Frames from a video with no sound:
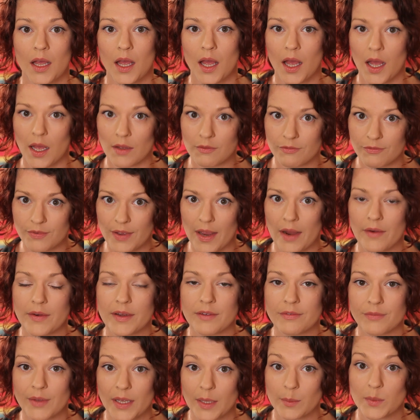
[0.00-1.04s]
A very
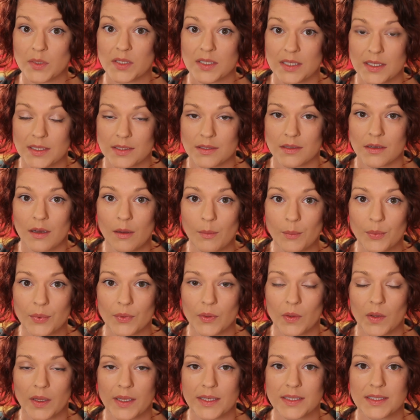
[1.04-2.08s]
famous
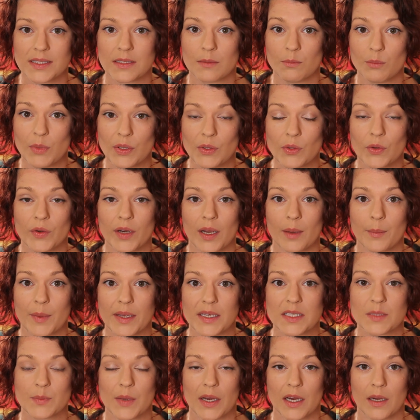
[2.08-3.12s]
example is the Milgram
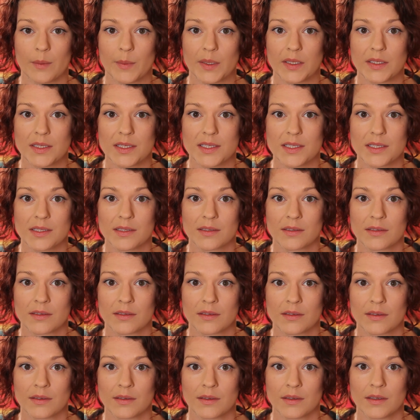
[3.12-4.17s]
experiment,
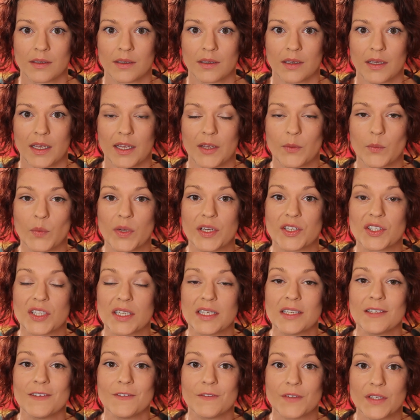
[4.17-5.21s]
in which
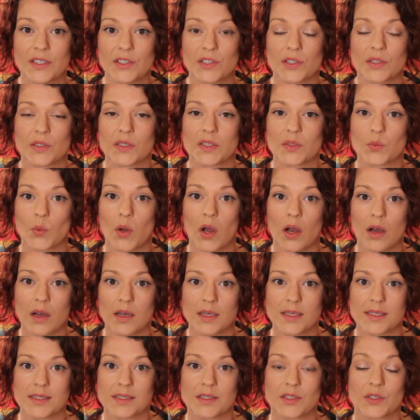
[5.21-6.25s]
individuals were
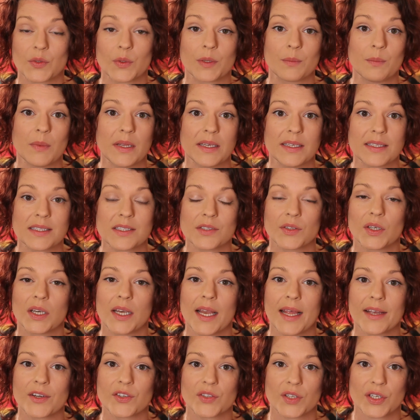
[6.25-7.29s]
asked to administer
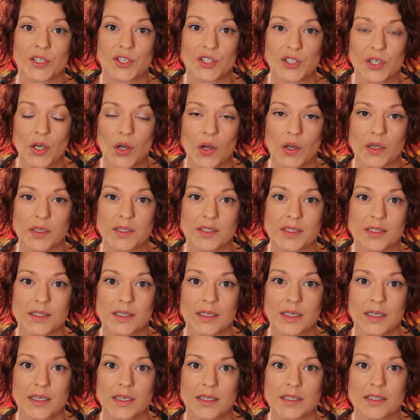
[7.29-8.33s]
electric shocks
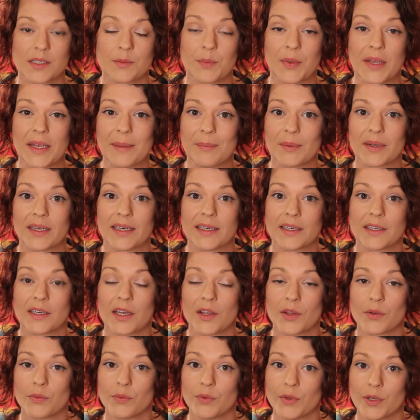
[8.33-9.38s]
to people in
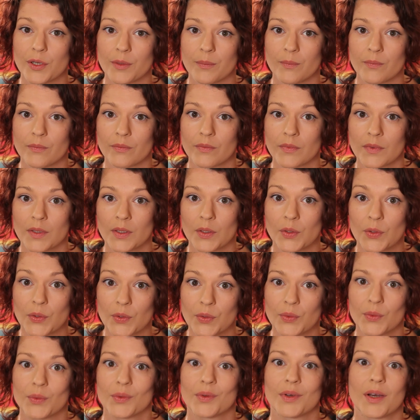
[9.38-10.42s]
another room
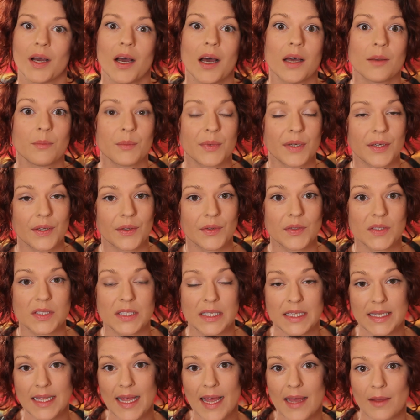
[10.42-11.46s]
who, unbeknownst to
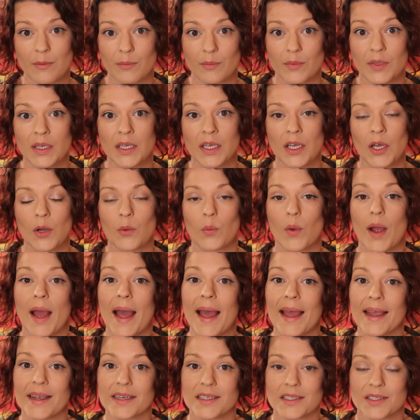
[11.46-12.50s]
them, were
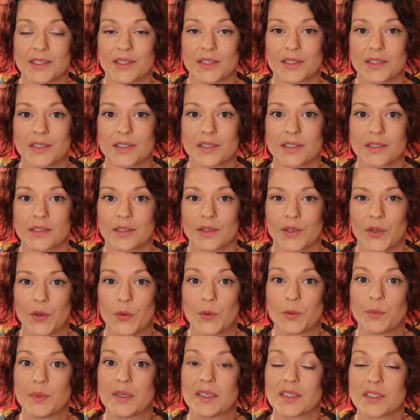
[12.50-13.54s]
actors who
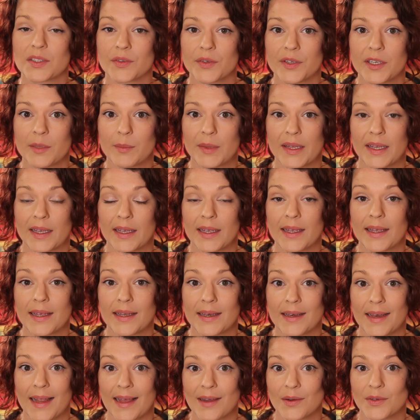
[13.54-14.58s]
would be screaming in
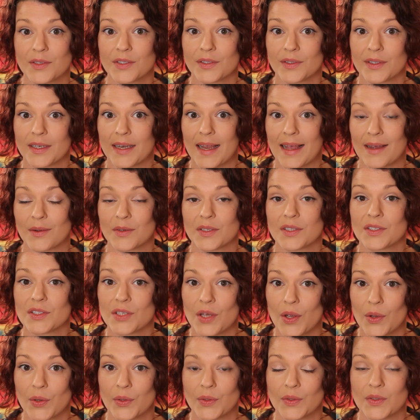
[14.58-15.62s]
louder and louder
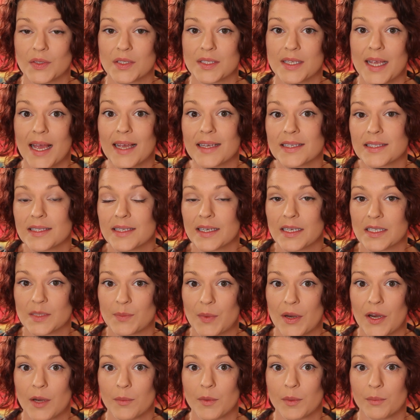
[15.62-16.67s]
tones as the
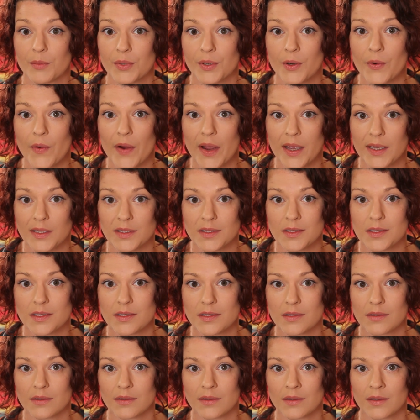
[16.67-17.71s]
experiment
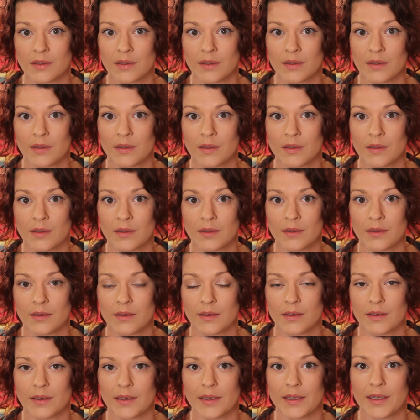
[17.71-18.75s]
progressed.
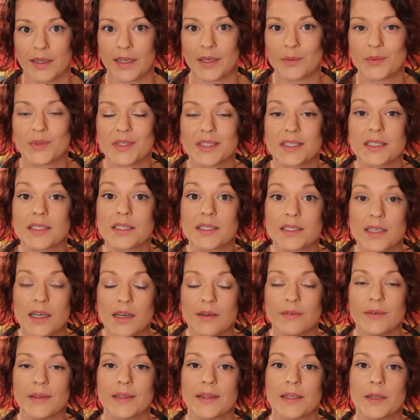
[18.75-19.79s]
It was
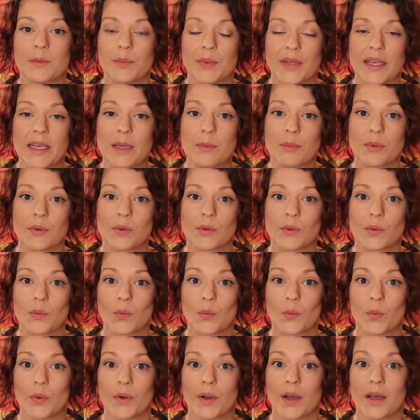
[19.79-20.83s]
discovered that people
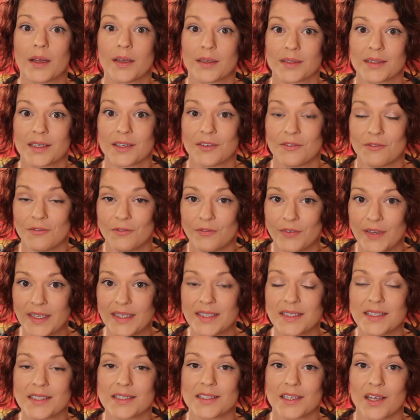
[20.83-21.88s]
were
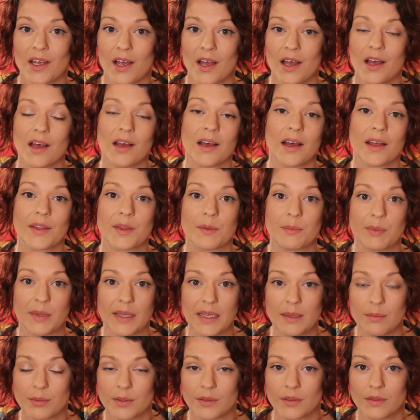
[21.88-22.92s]
convinced to hurt other
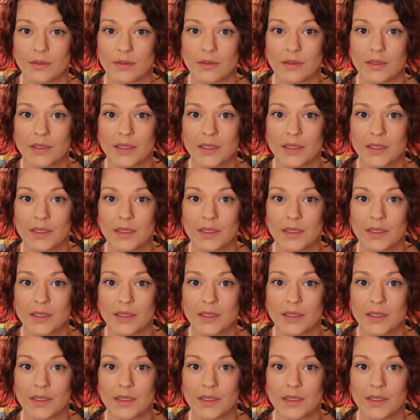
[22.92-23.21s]
people